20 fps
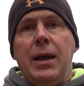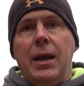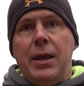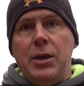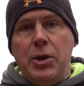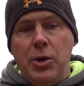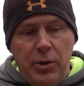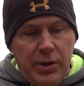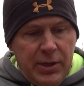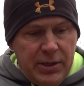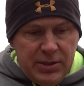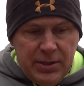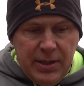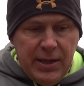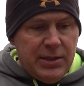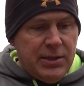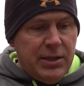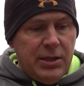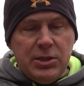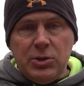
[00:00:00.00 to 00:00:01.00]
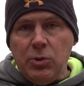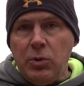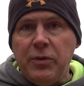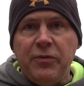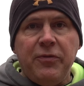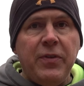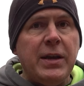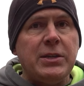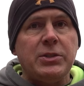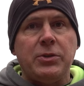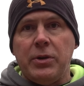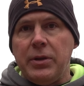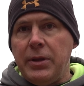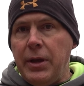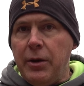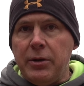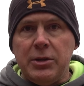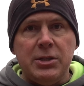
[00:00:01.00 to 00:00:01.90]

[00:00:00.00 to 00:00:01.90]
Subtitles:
it's just sort of festering there.